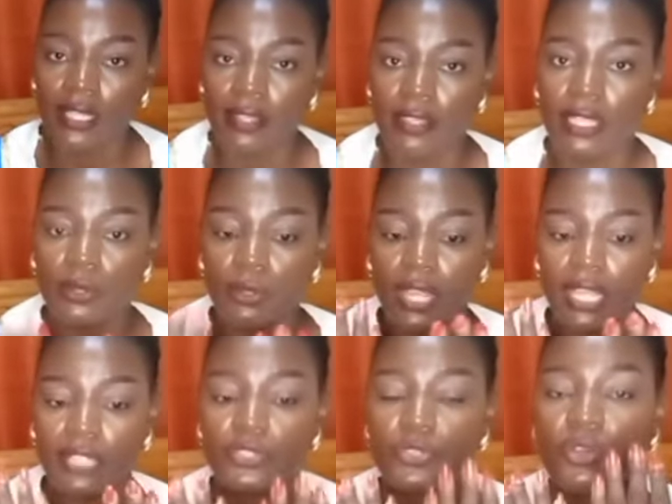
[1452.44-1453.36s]
They look
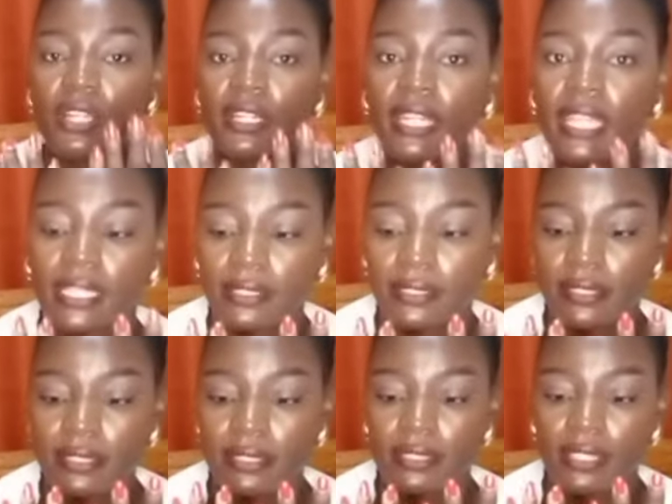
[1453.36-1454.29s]
at your
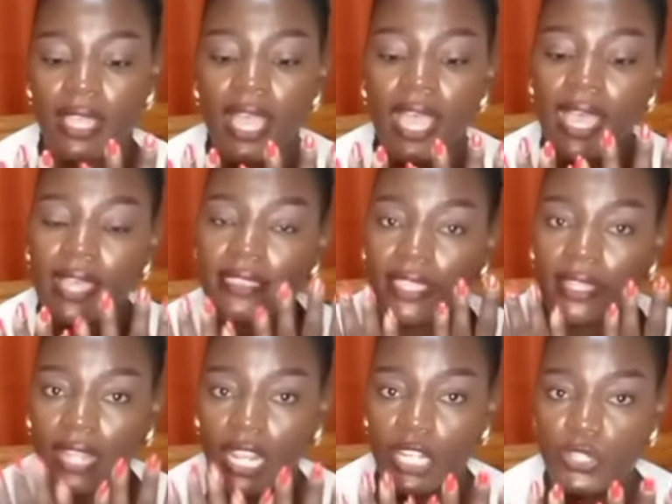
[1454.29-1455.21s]
nails. Are
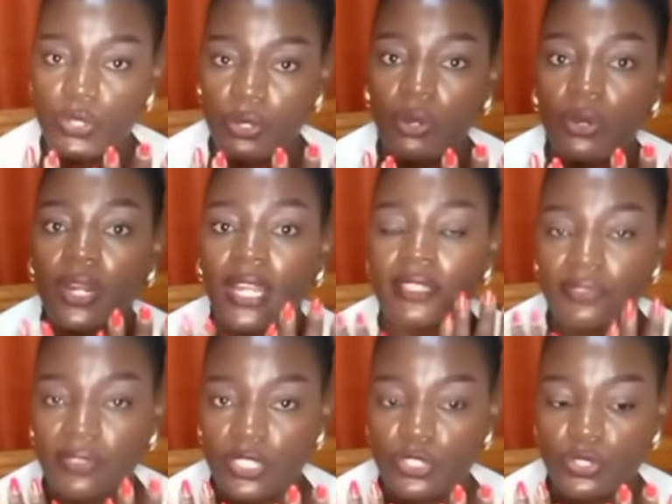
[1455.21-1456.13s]
they natural or
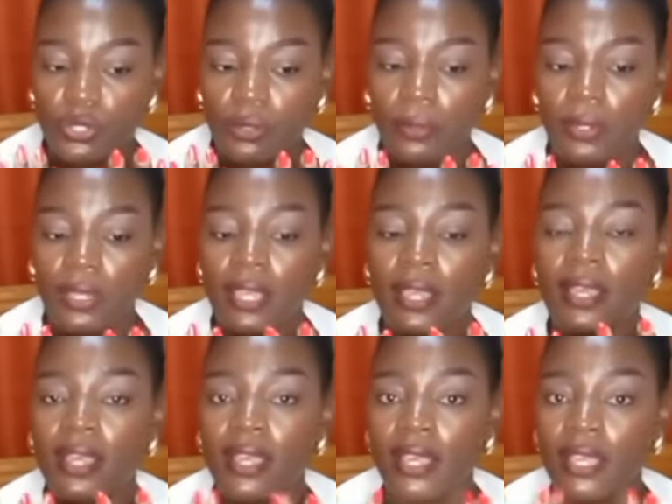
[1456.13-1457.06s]
artificial?
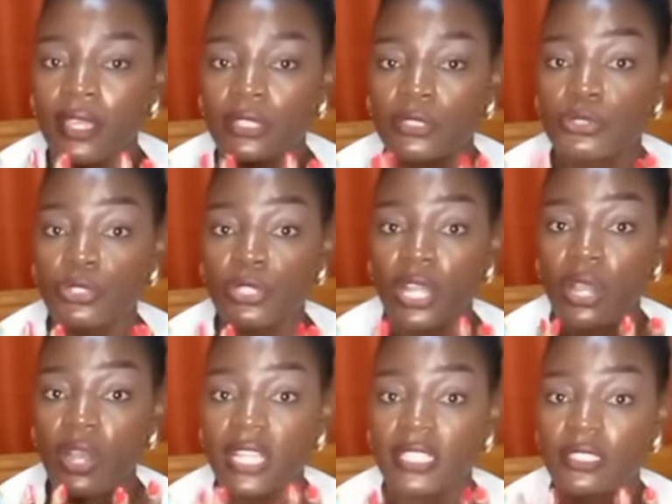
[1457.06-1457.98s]
Do you
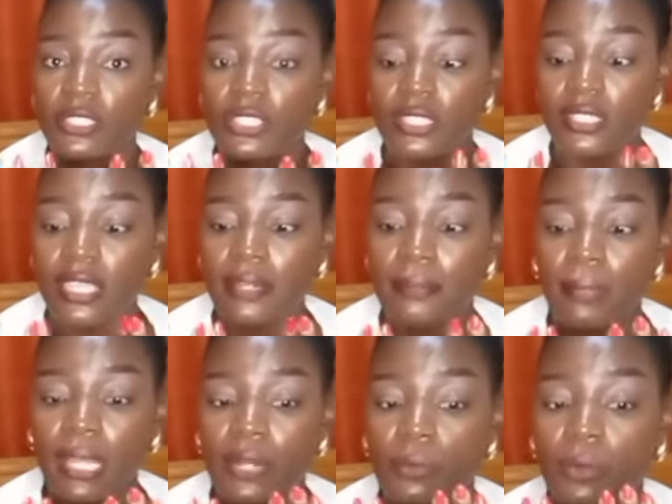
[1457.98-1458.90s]
know what? She said
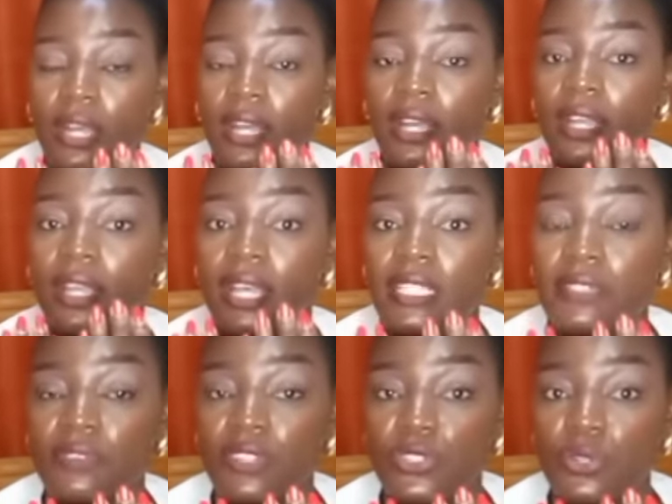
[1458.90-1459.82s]
mine were
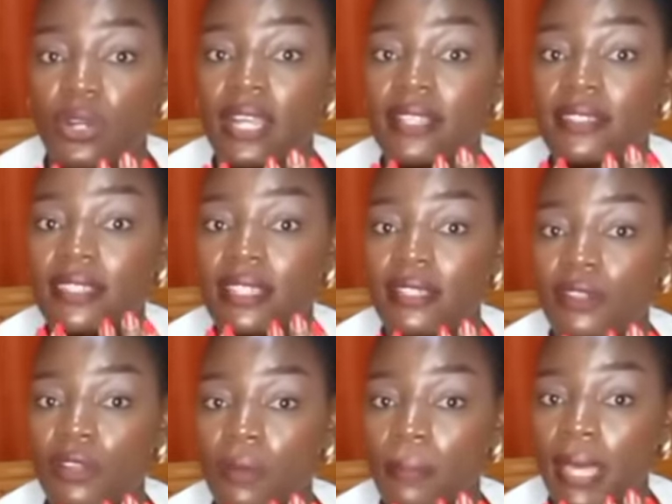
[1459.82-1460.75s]
artificial. I said,
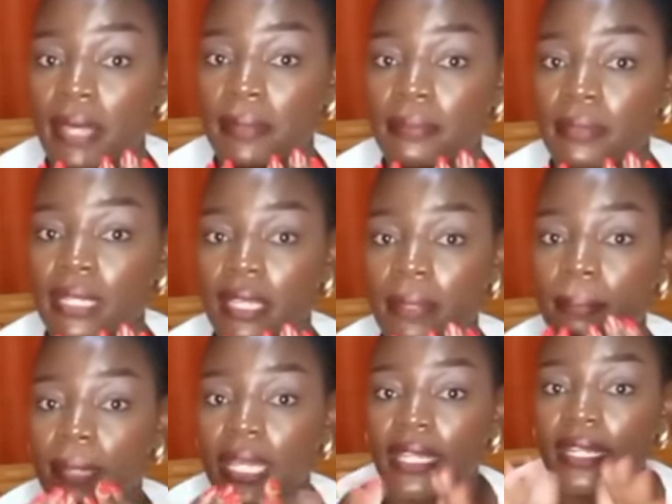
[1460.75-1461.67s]
no, ma'am.
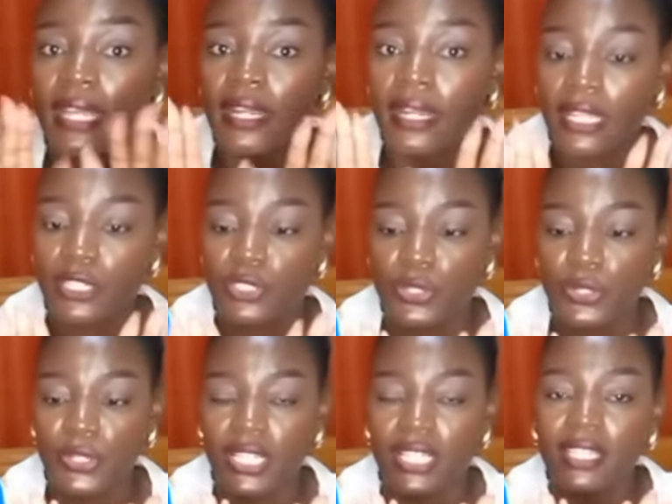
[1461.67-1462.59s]
Mine are
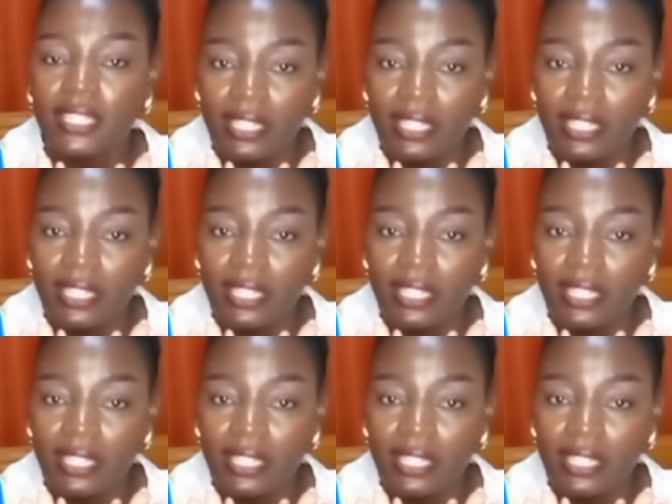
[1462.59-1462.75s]
natural.